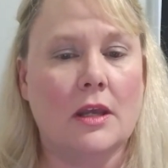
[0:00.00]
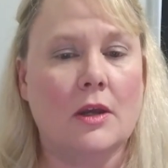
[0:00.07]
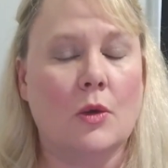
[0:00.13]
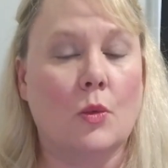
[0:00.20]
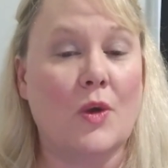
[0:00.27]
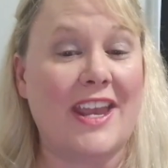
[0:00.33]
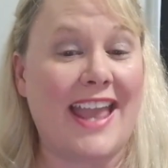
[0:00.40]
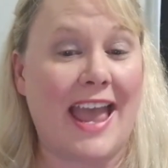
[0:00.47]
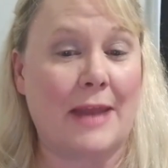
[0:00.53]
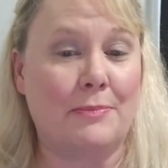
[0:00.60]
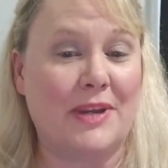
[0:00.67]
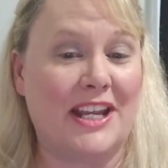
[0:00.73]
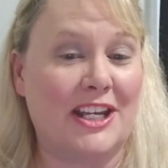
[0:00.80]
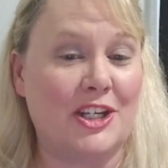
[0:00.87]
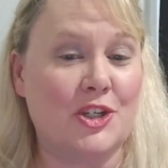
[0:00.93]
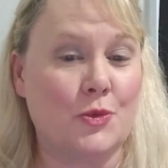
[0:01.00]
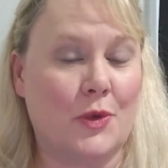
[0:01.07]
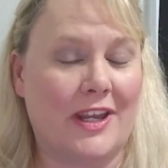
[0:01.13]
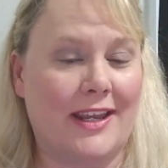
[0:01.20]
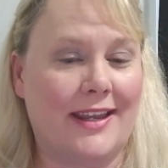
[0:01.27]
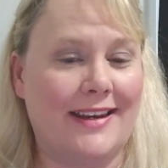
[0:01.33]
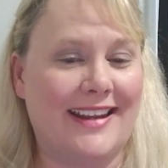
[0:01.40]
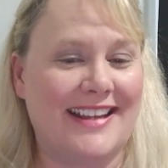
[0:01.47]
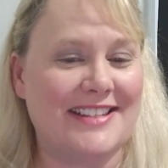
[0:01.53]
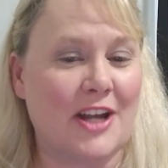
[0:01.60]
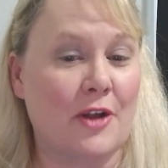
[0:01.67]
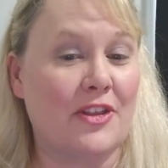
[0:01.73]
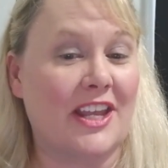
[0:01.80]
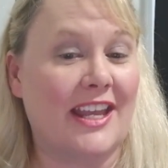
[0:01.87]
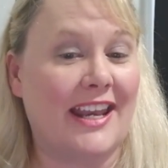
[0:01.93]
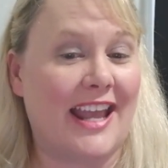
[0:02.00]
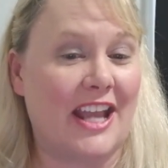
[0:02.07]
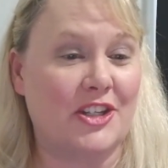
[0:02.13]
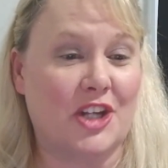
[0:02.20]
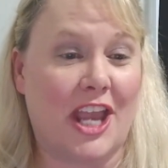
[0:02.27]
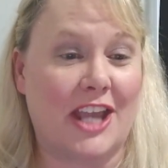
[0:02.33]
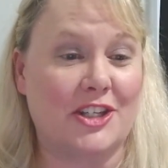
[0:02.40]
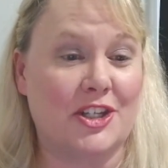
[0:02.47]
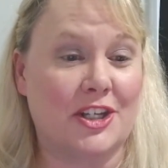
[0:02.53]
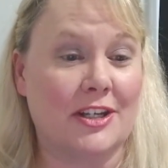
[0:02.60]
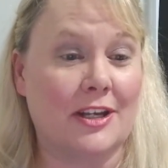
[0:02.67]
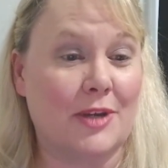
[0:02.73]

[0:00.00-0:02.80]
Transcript: we had Penny Schwinn as our then education